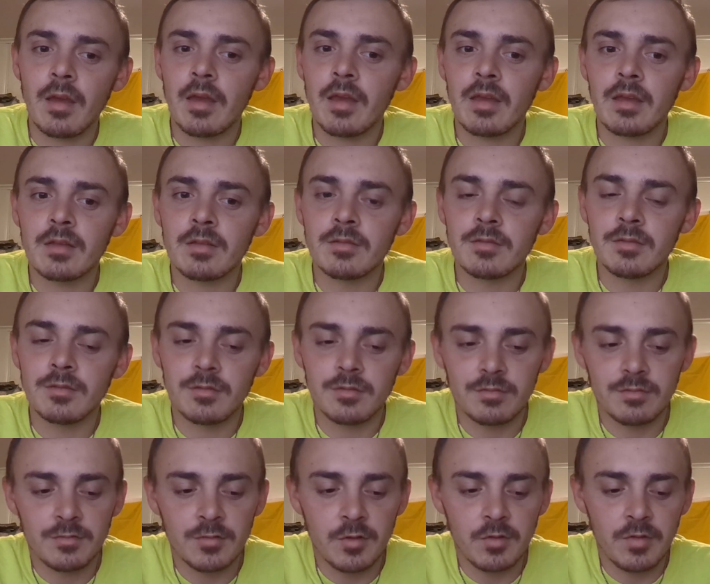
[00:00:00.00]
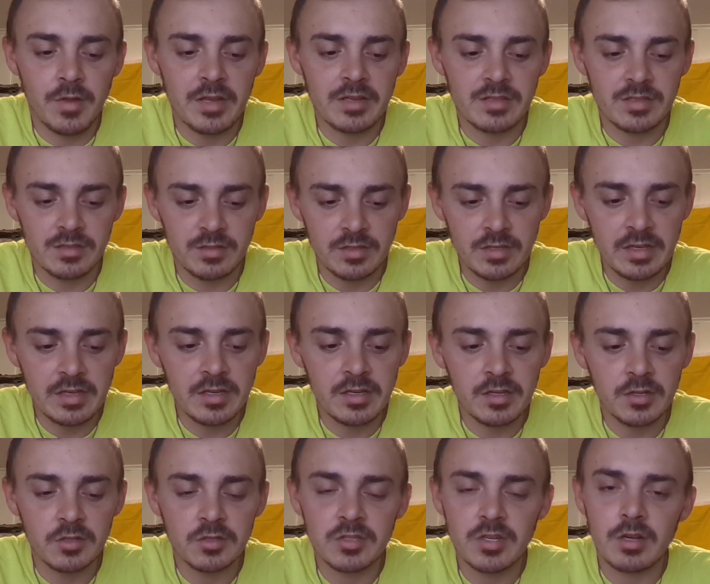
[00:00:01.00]
And, you know, that's getting
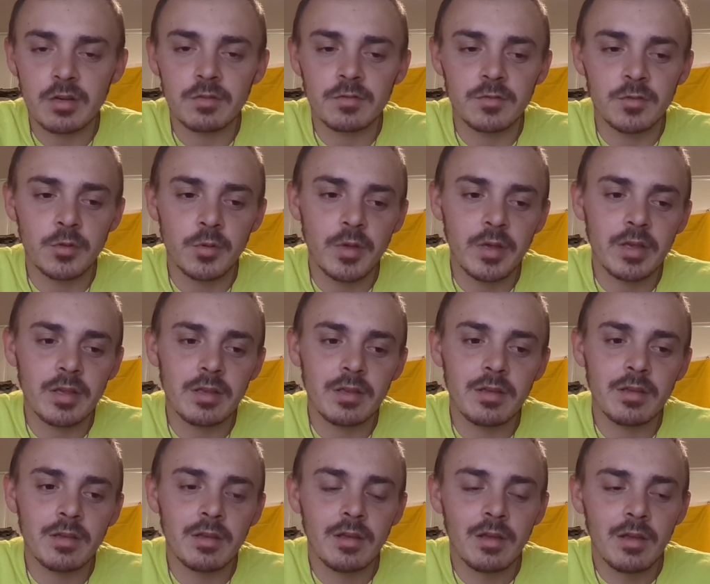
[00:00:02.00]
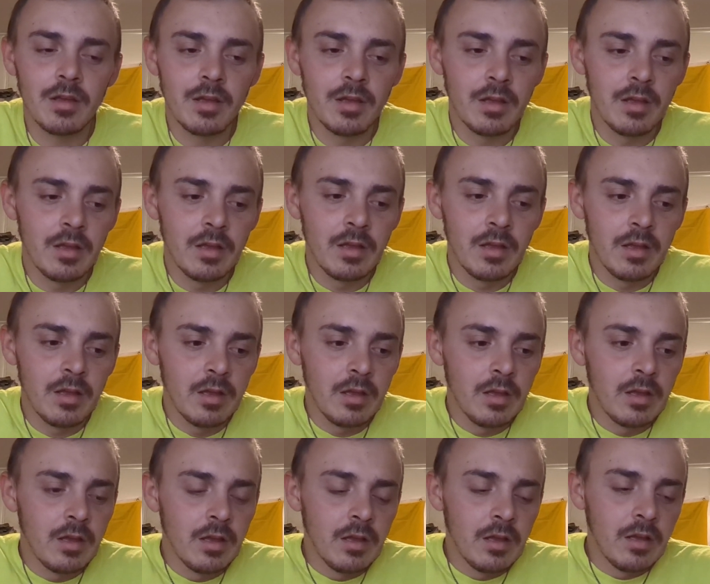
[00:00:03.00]
yourself to a
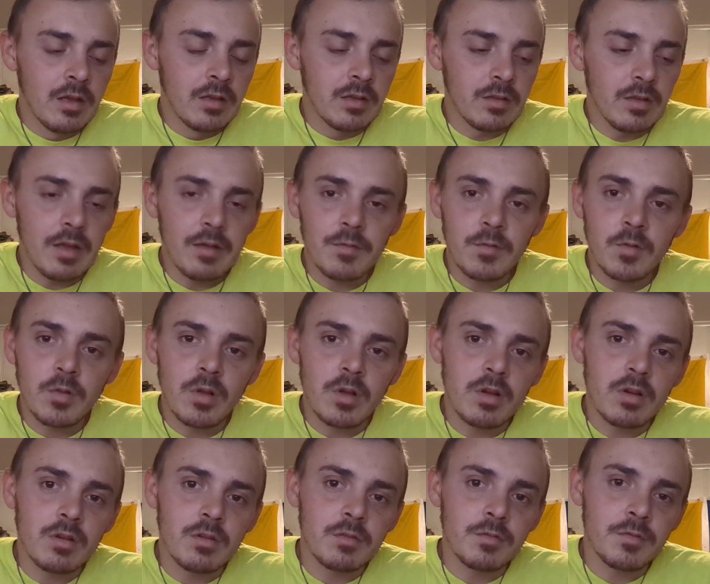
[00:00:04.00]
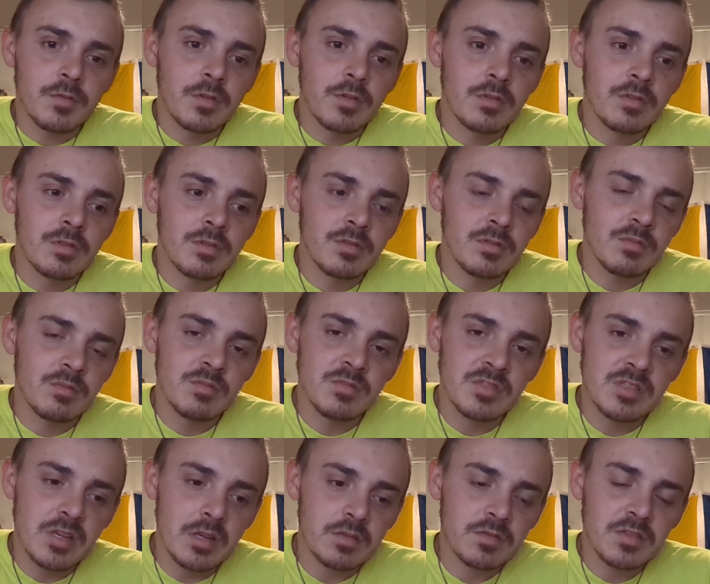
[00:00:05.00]
level of
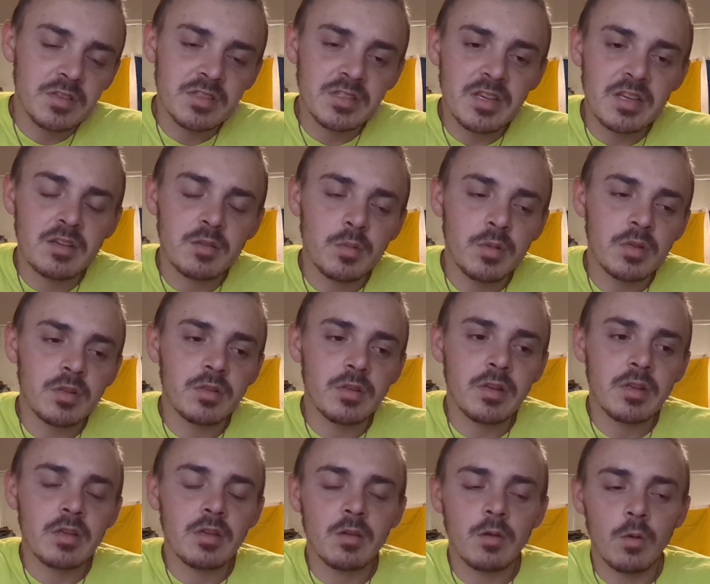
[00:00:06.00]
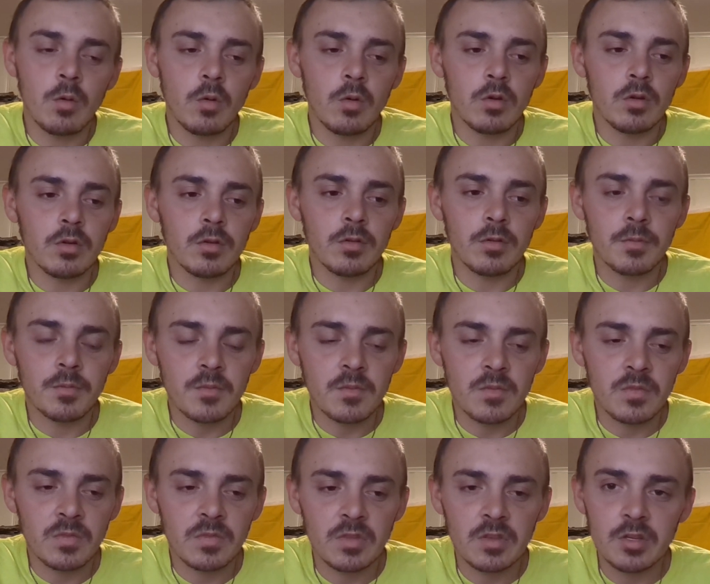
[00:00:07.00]
self-sustainability, or
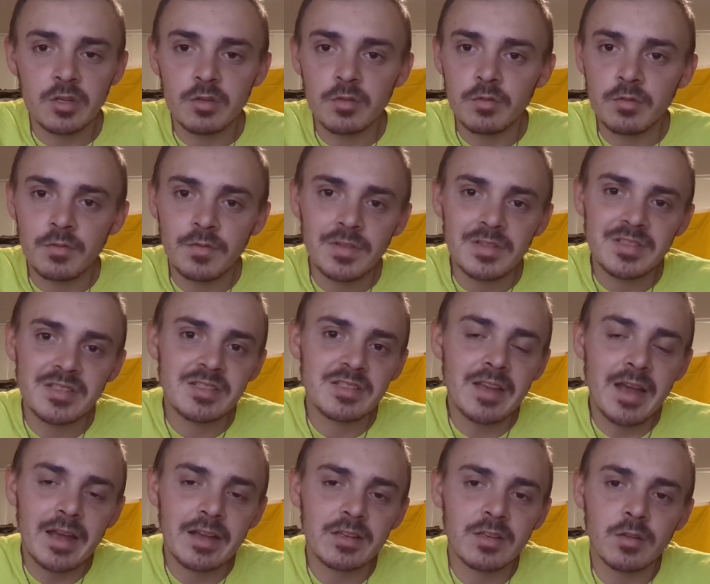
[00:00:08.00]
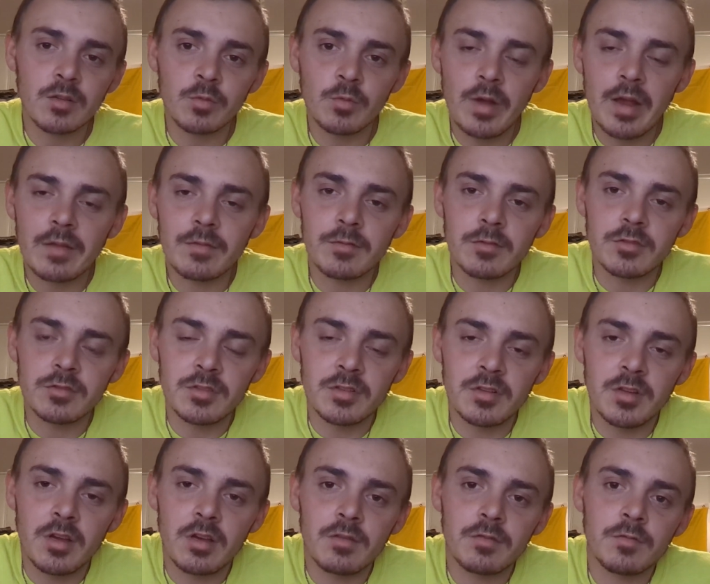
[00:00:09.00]
you've stacked to the rafters
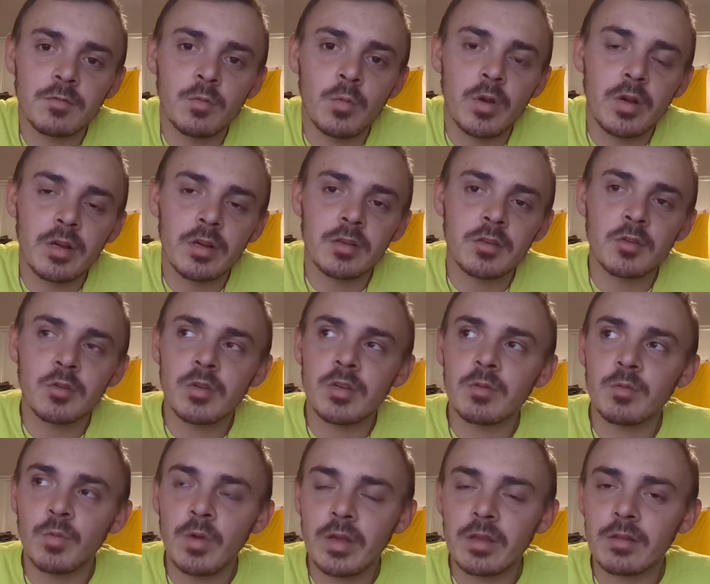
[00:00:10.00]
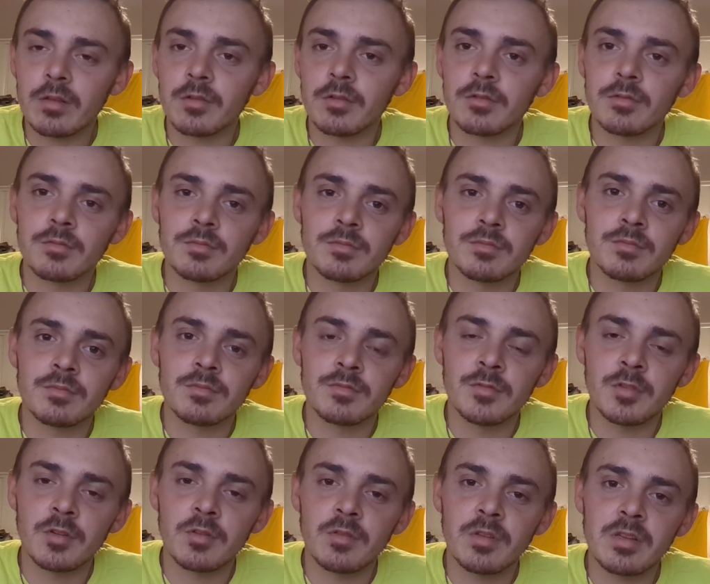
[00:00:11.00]
enough where you can weather,
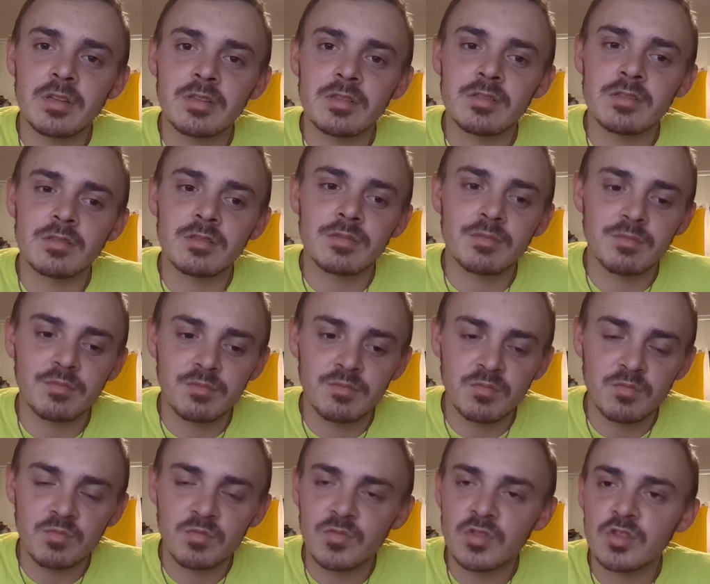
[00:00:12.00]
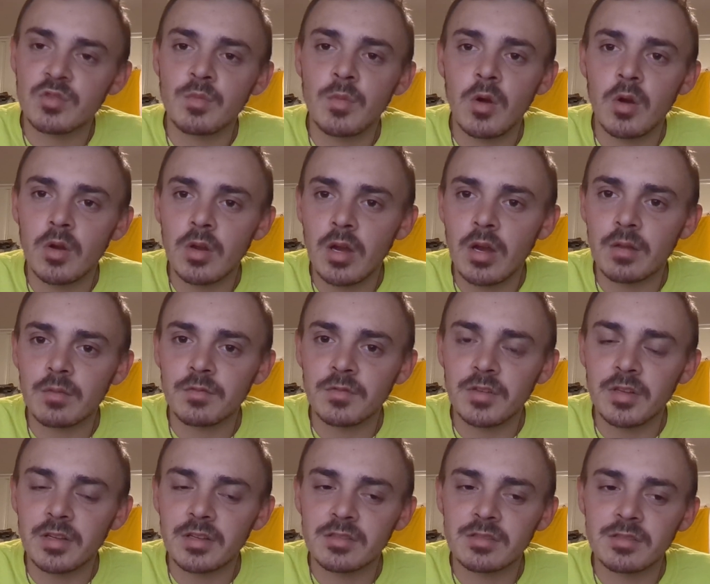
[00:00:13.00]
you know, these small
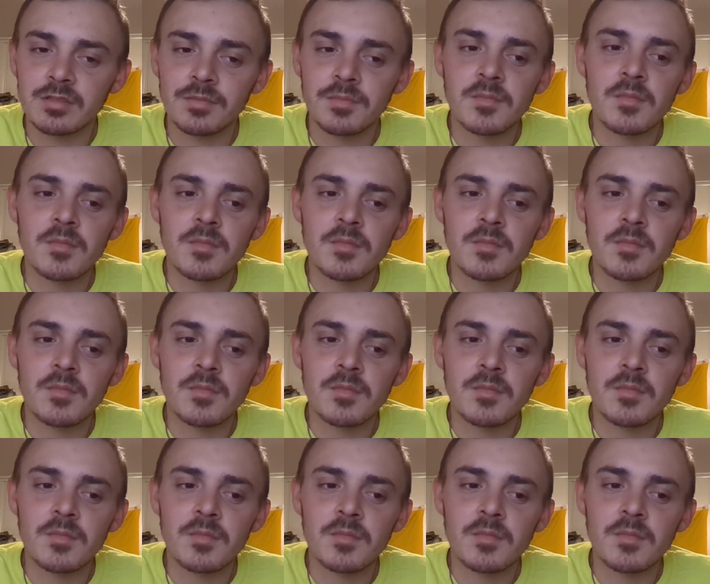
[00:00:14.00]
conflicts.